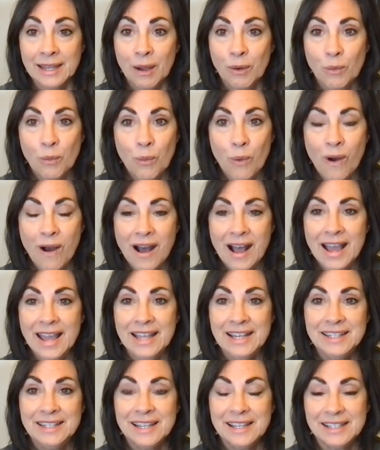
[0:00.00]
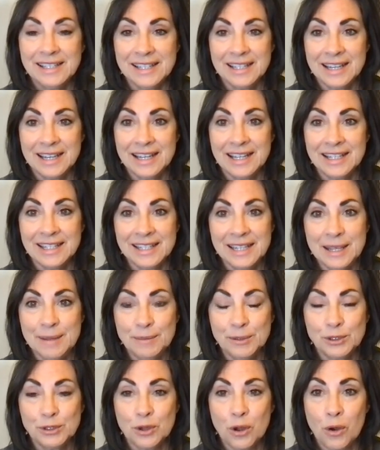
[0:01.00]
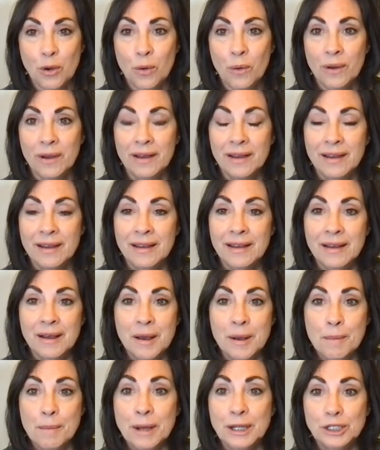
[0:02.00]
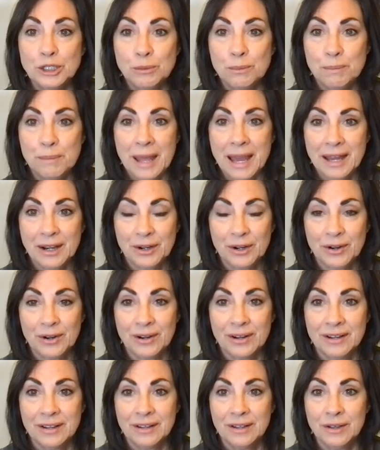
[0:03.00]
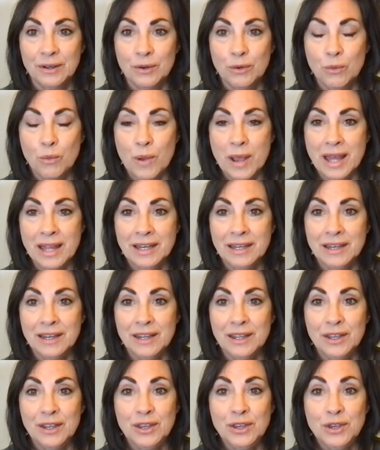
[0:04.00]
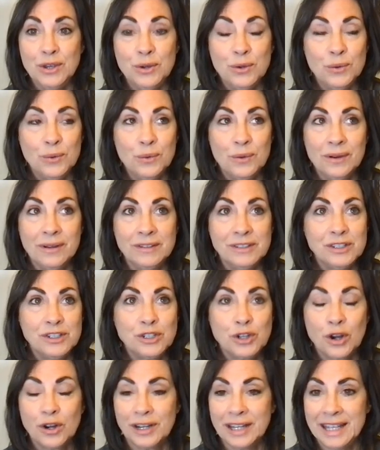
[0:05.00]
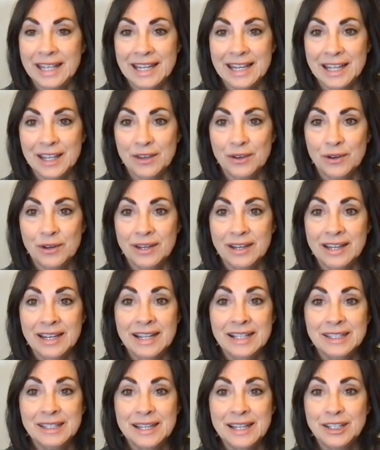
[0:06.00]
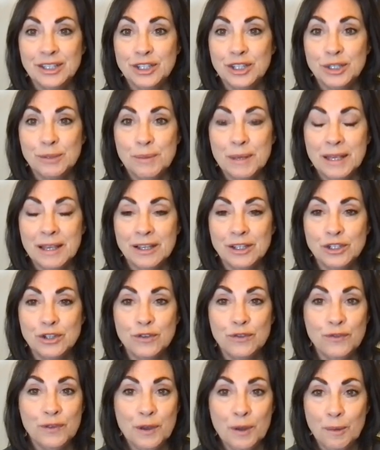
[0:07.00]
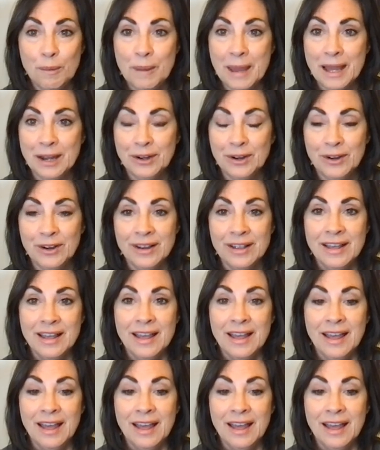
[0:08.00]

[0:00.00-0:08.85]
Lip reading: Now, why does it seem so much better when you start eating good? And it's just because you feel better.